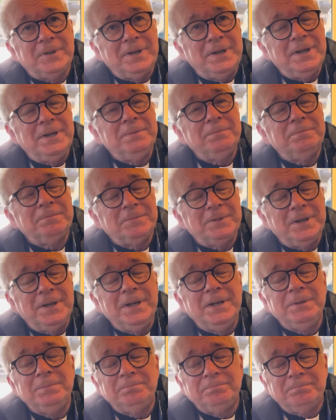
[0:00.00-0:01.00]
Right,
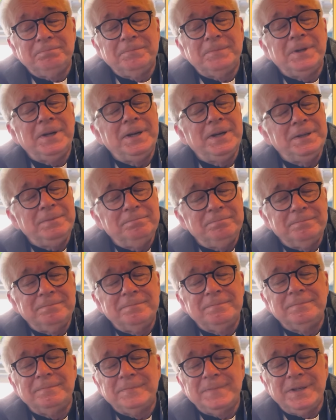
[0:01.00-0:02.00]
right, right.
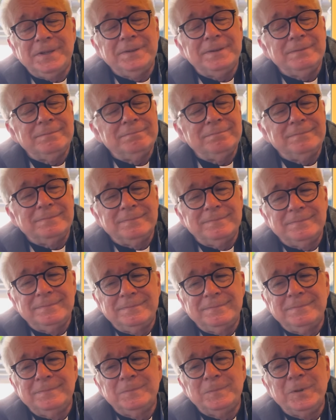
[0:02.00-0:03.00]
And
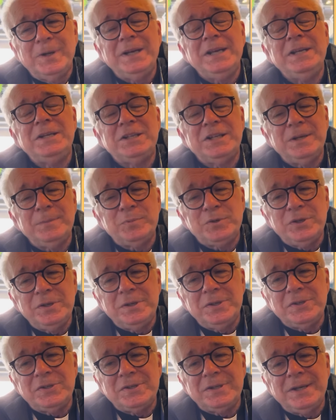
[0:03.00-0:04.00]
when he tempts you
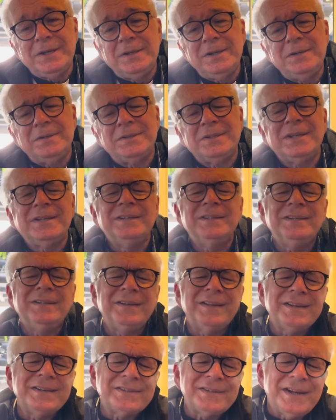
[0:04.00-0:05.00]
to sin, he'll tell you,
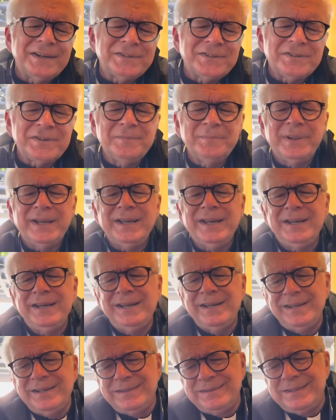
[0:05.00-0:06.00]
oh, it's not so
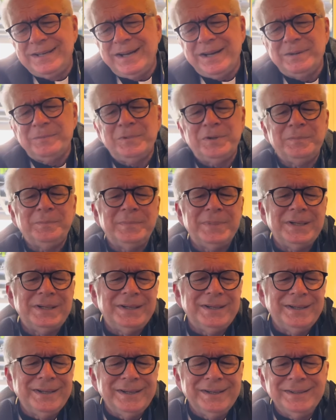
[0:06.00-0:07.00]
bad. God won't
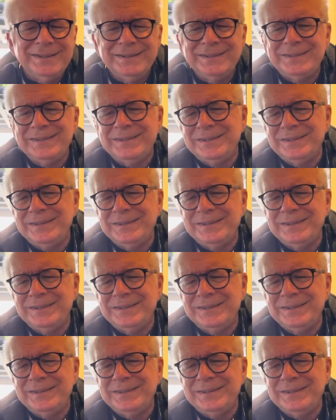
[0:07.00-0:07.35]
mind.